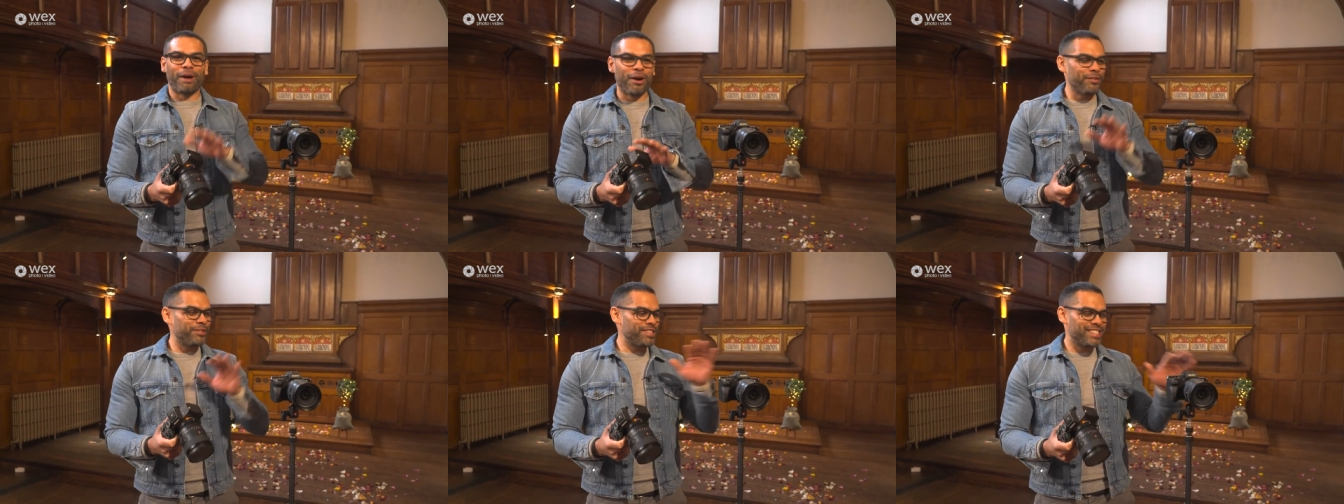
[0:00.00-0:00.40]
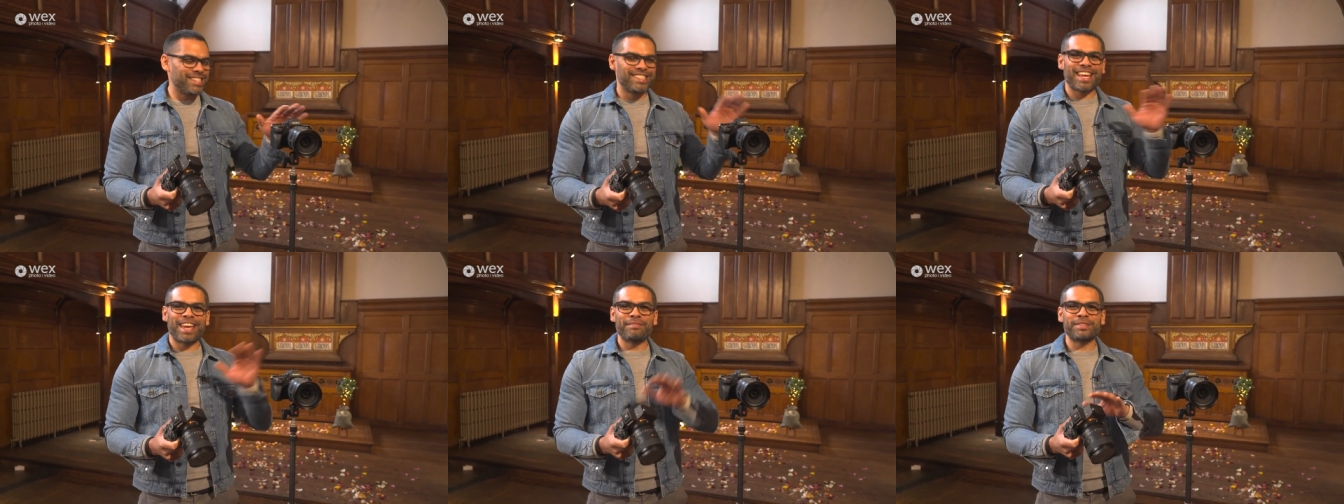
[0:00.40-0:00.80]
both the
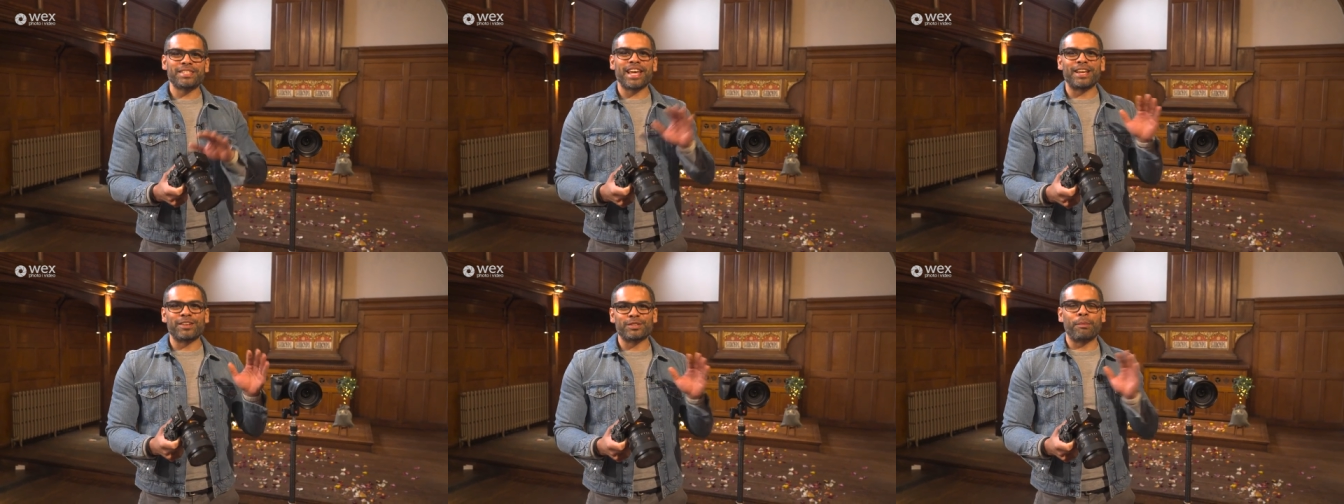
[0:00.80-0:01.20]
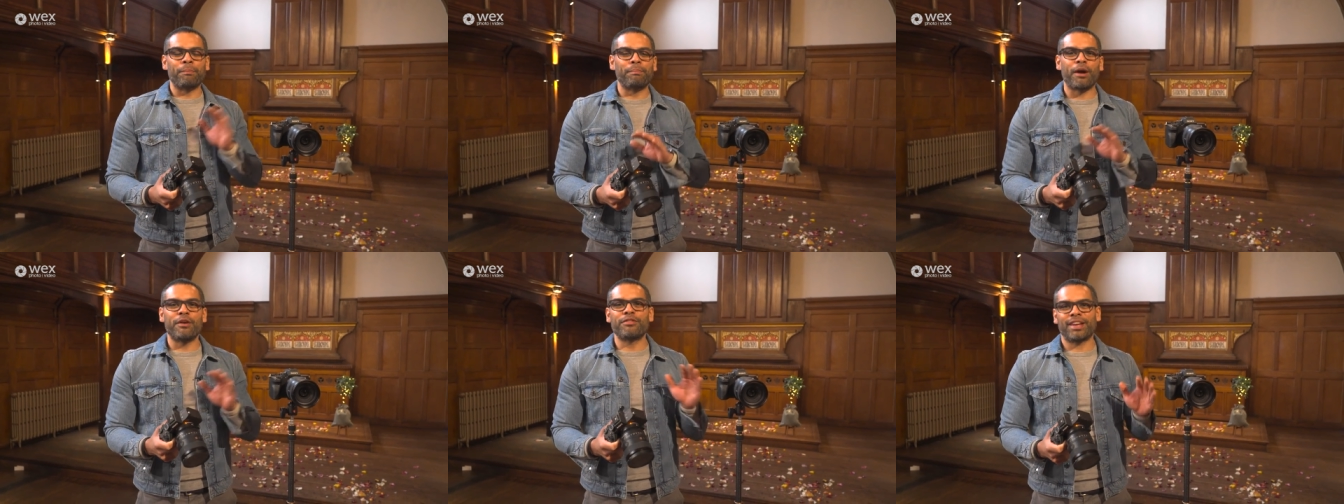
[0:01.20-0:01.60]
same settings on
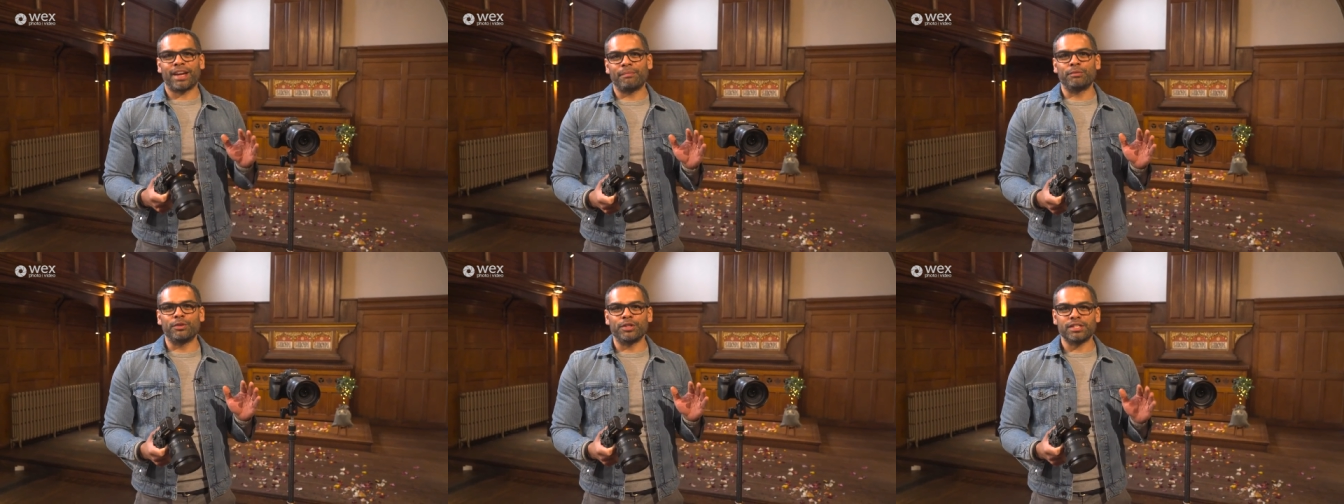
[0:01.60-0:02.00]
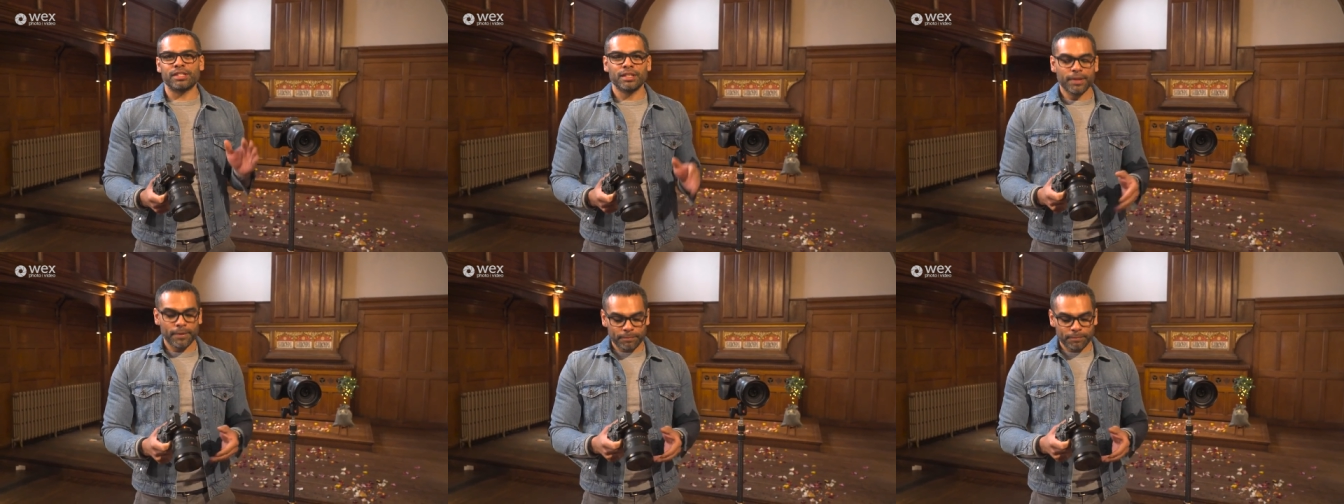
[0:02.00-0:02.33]
both cameras.